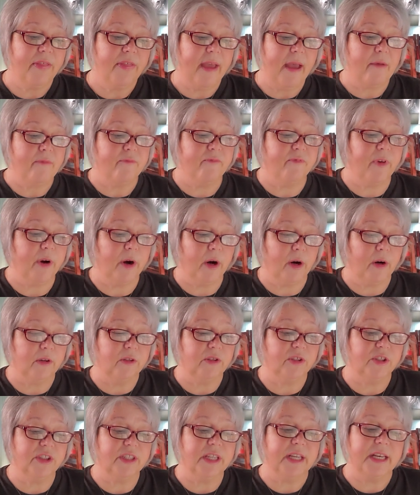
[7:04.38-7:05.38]
that
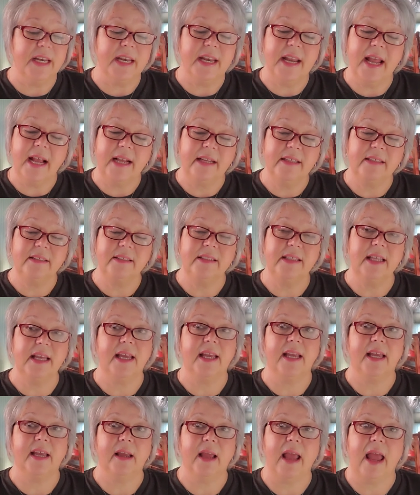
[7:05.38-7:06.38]
verse, the next
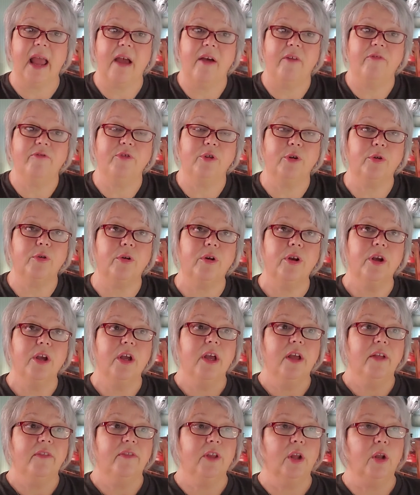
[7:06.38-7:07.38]
thing after
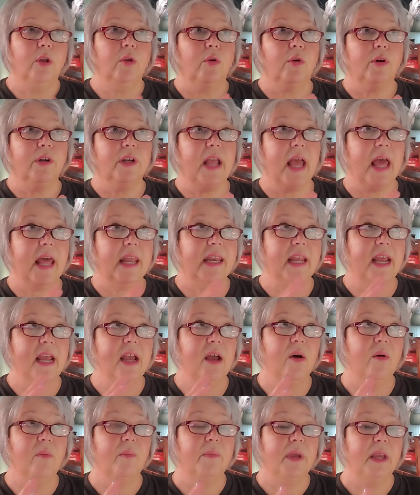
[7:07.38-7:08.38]
the Lord kind of
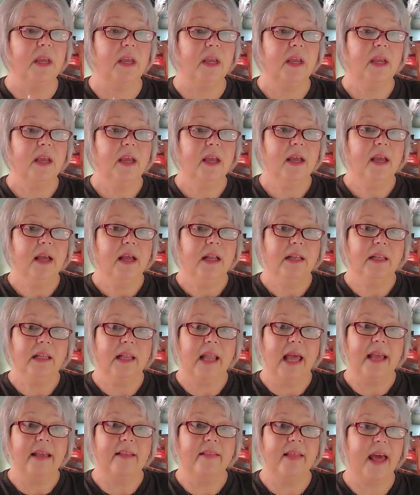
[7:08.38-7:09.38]
helped me
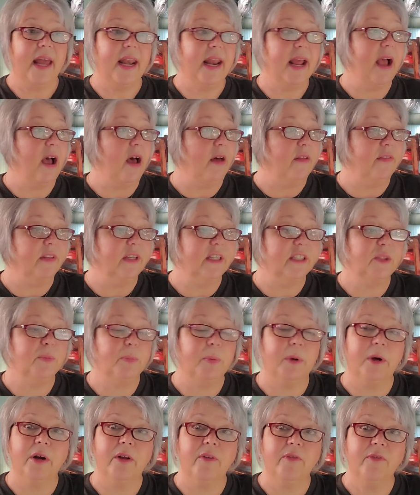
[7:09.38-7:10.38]
lay that out, the
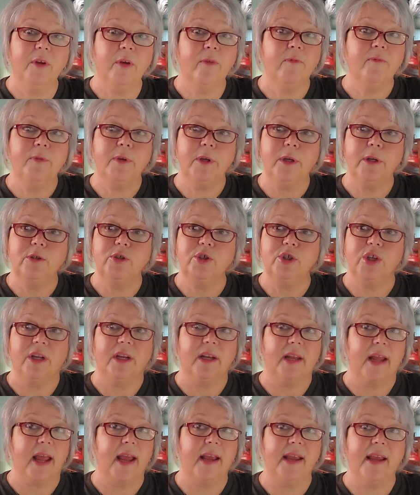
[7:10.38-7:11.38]
spirit of confusion
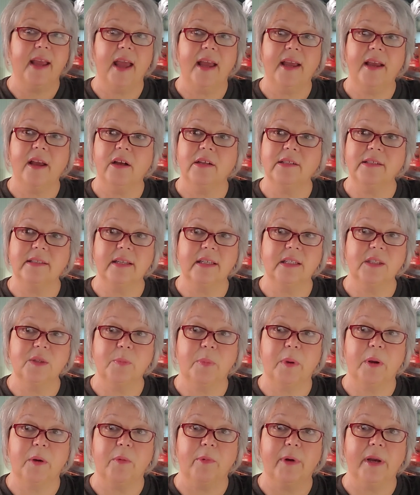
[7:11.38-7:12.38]
and chaos has
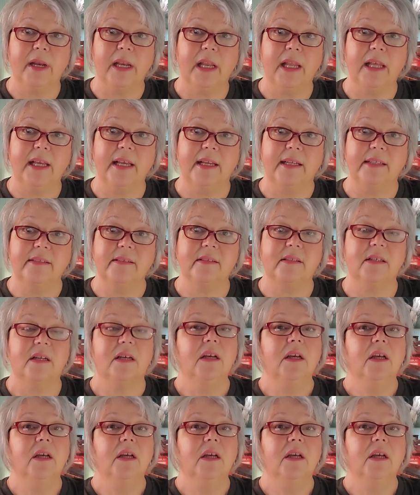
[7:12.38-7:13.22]
been released.